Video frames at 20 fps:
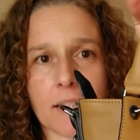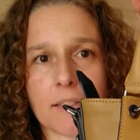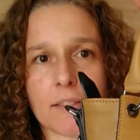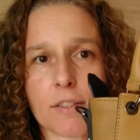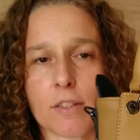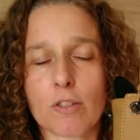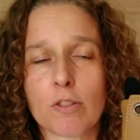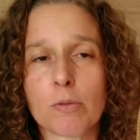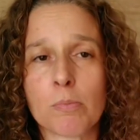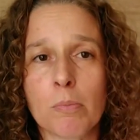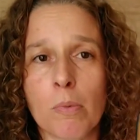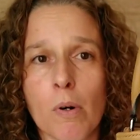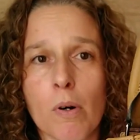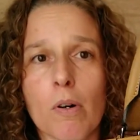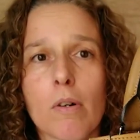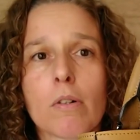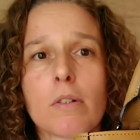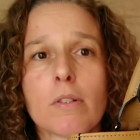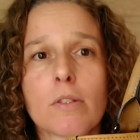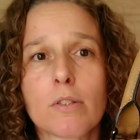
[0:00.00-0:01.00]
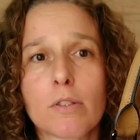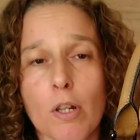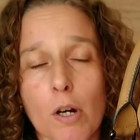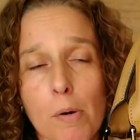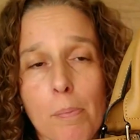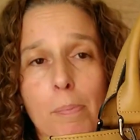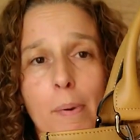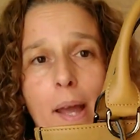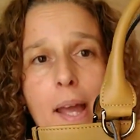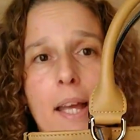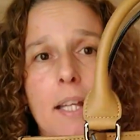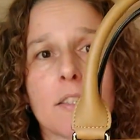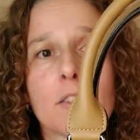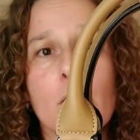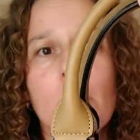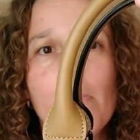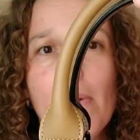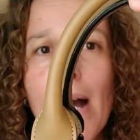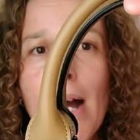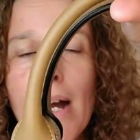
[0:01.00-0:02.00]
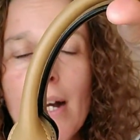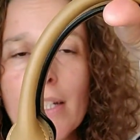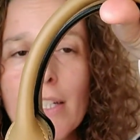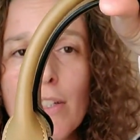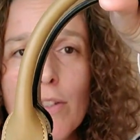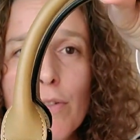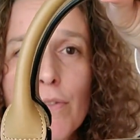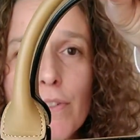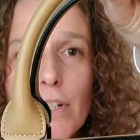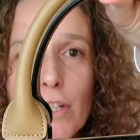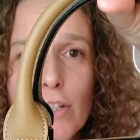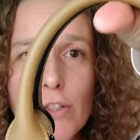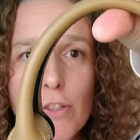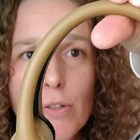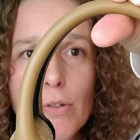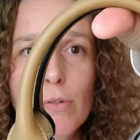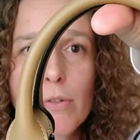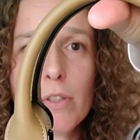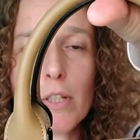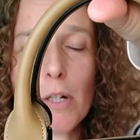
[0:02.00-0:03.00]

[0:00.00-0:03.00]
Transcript: It's a small top handle bag. You've got two